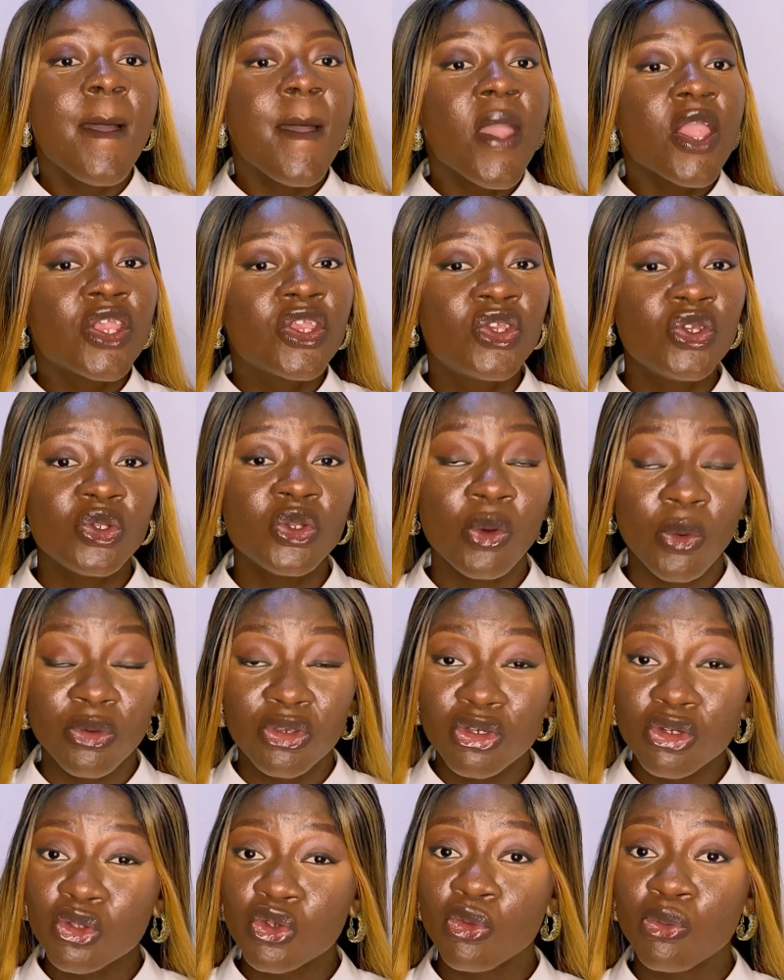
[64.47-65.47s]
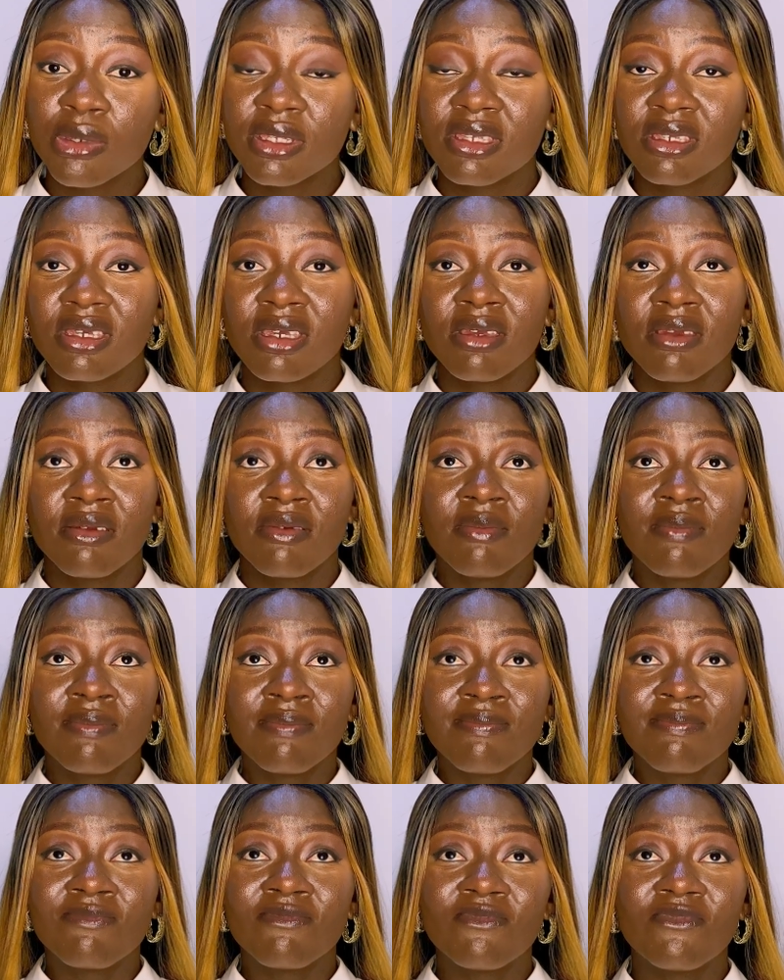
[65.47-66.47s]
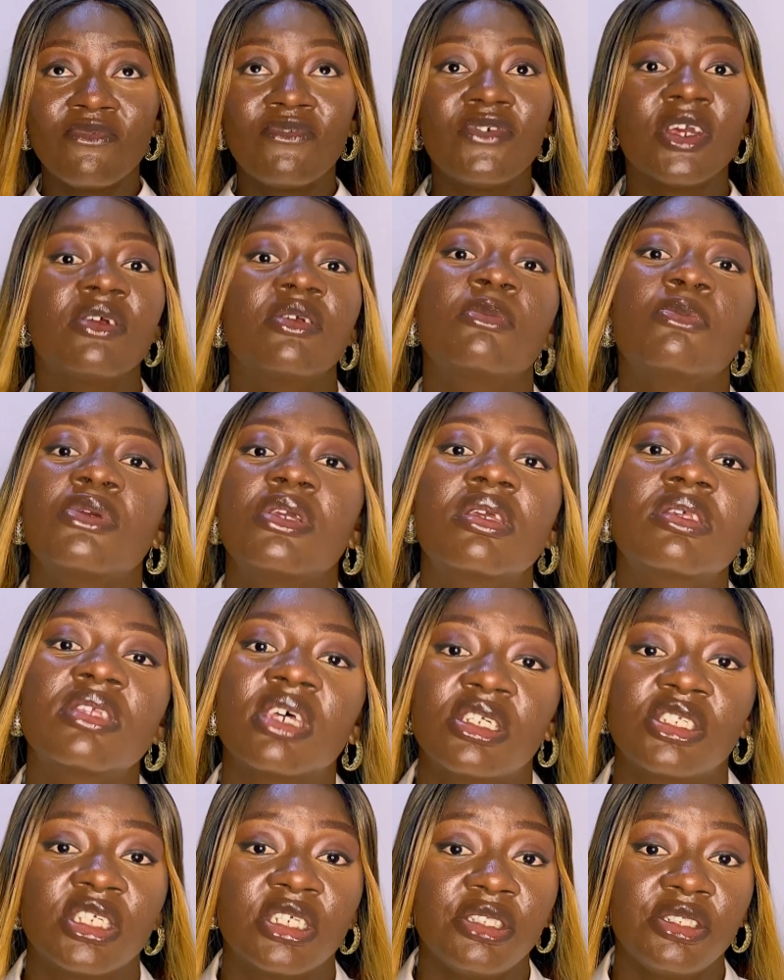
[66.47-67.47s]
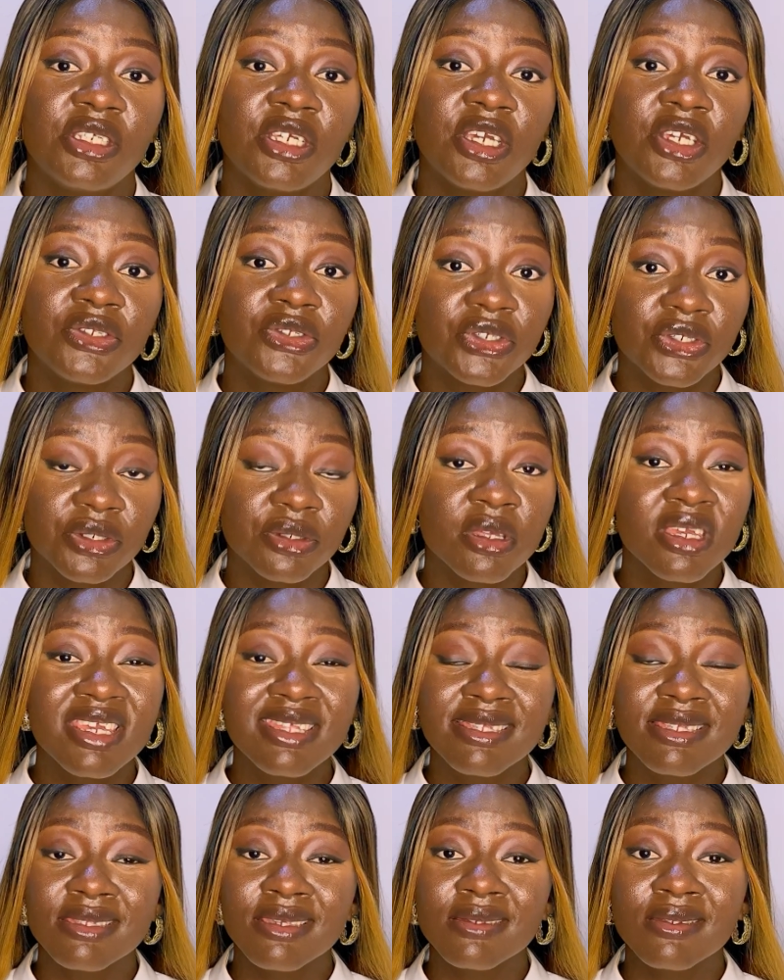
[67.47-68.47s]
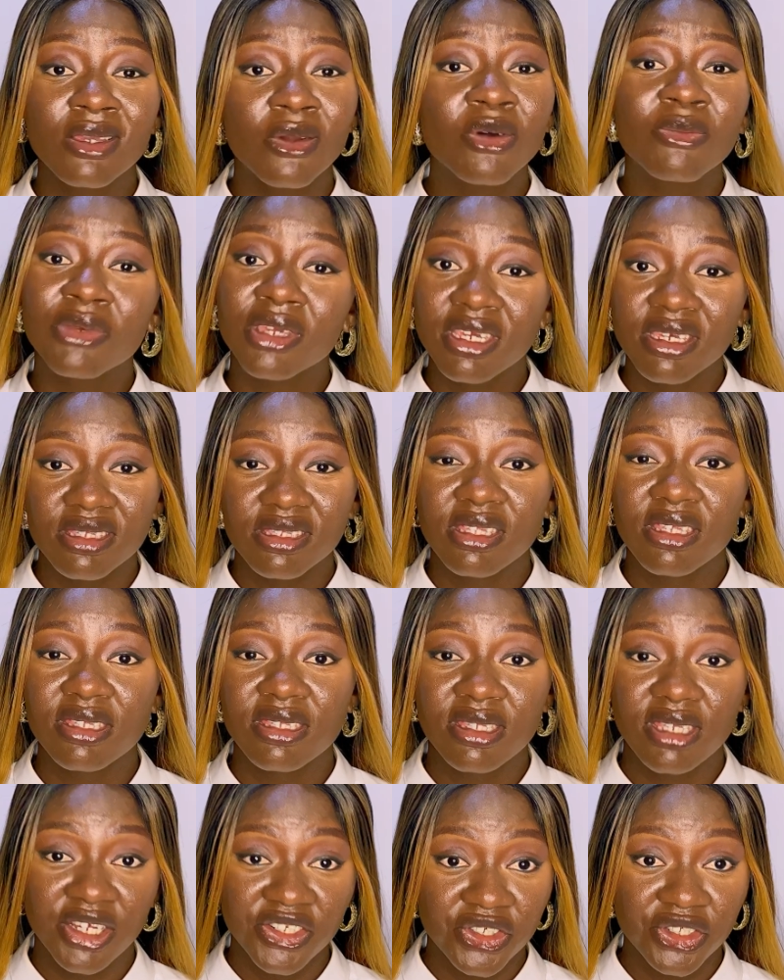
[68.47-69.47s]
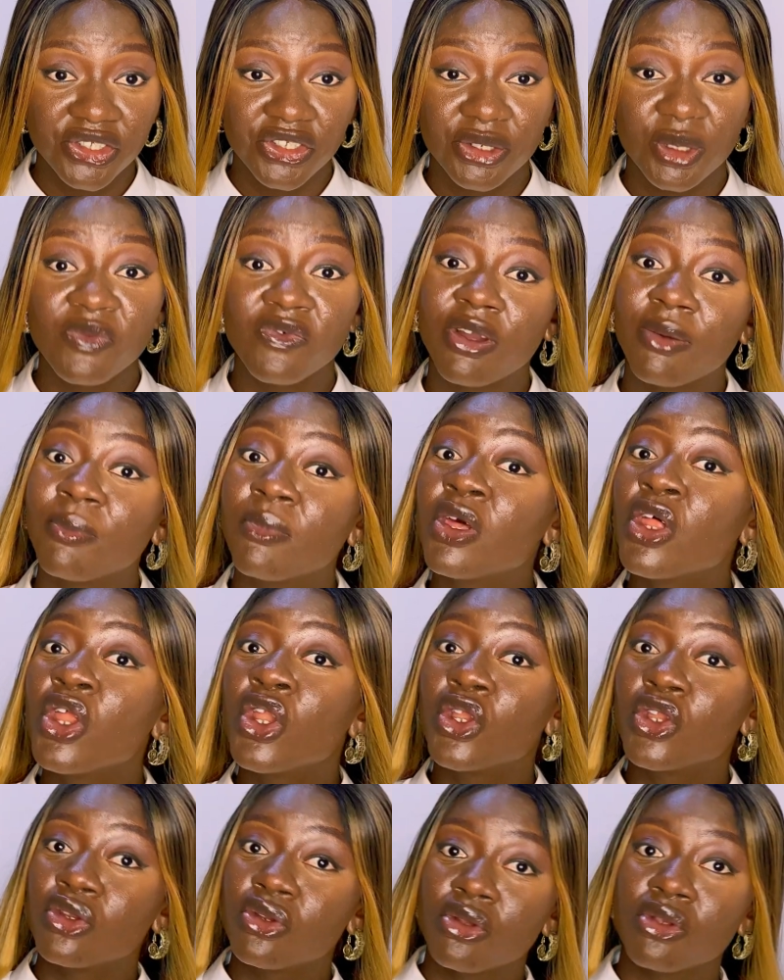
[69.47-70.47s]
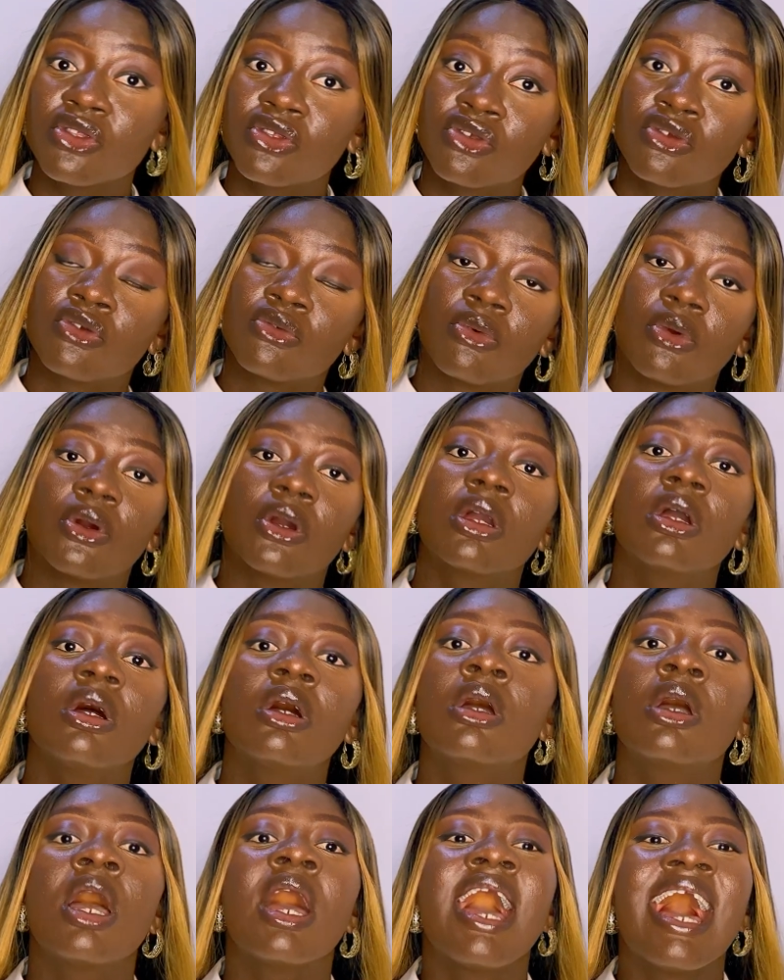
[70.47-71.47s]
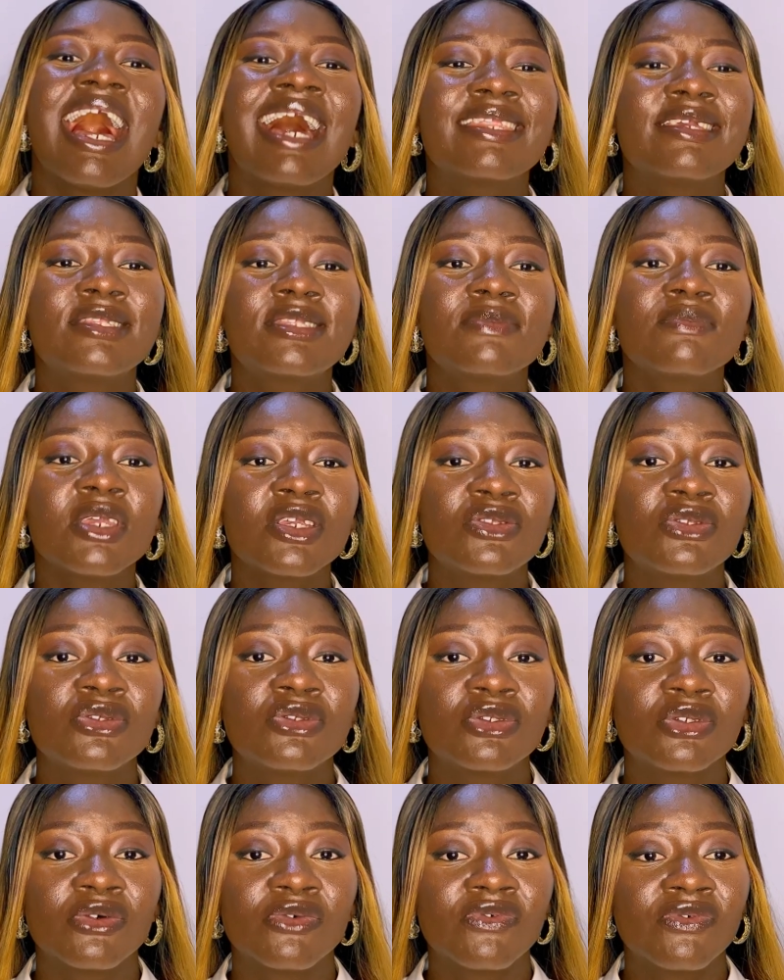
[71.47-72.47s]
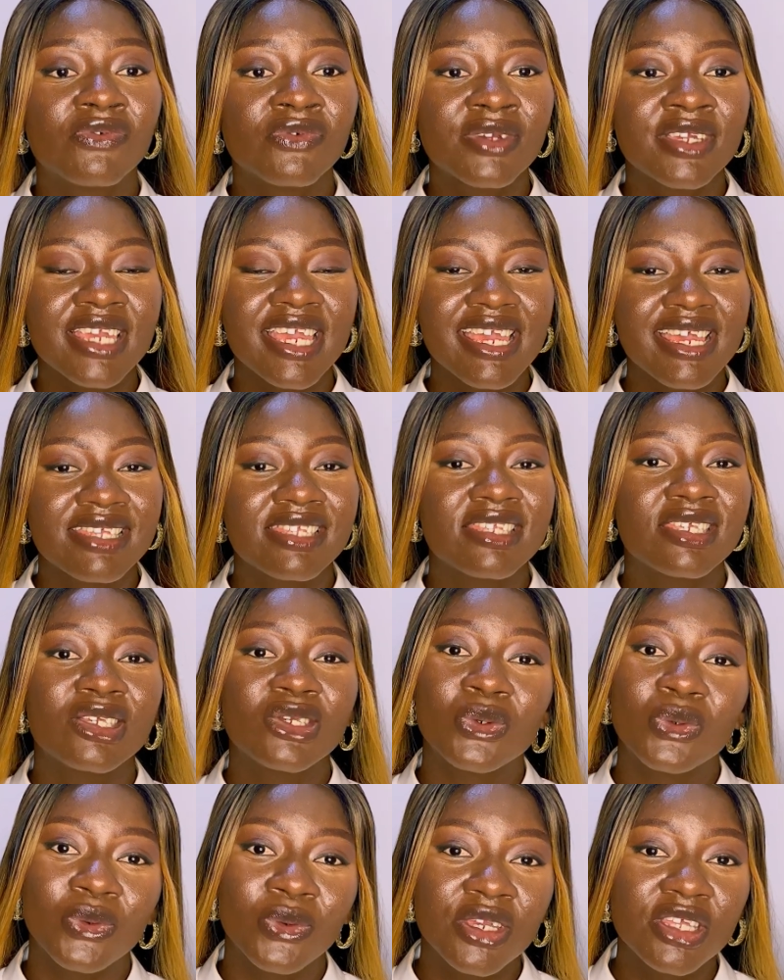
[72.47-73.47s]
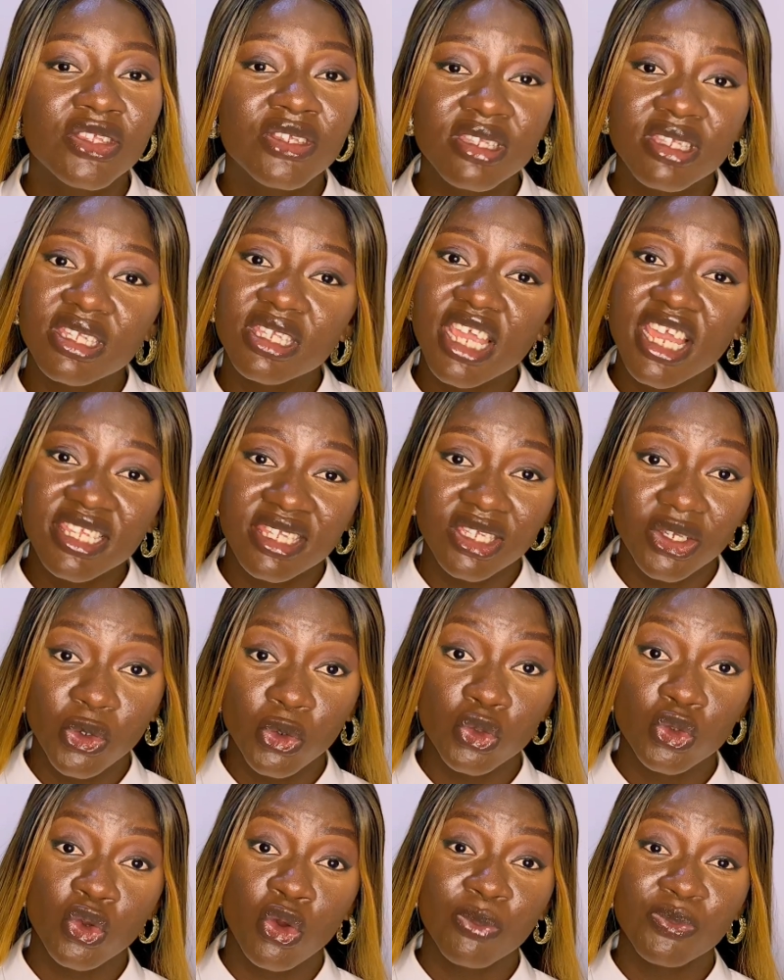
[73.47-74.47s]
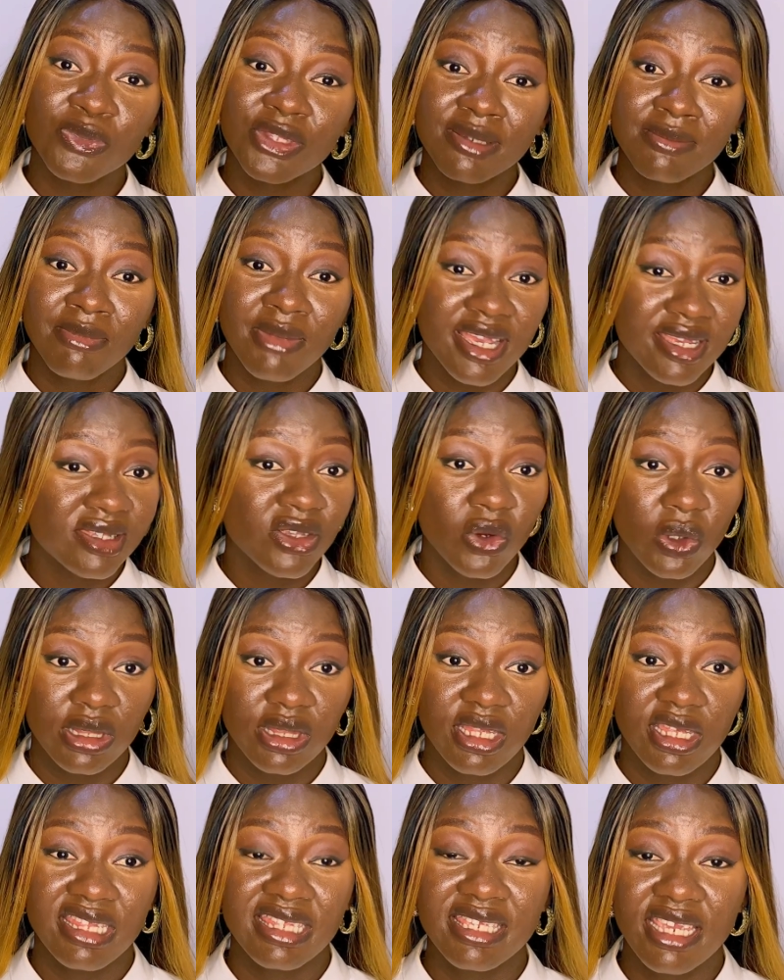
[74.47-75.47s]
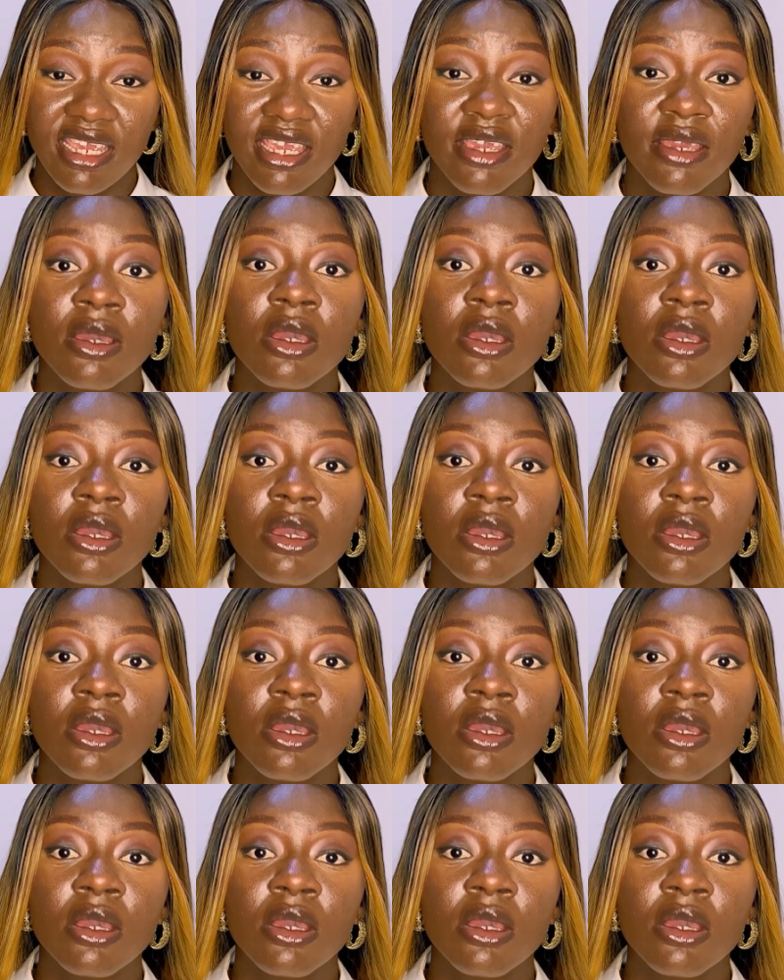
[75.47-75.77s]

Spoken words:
You know, YouTube is a very big search engine. It is the second biggest search engine, if I'm not wrong, and it makes use of SEO. It uses SEO to optimize content here.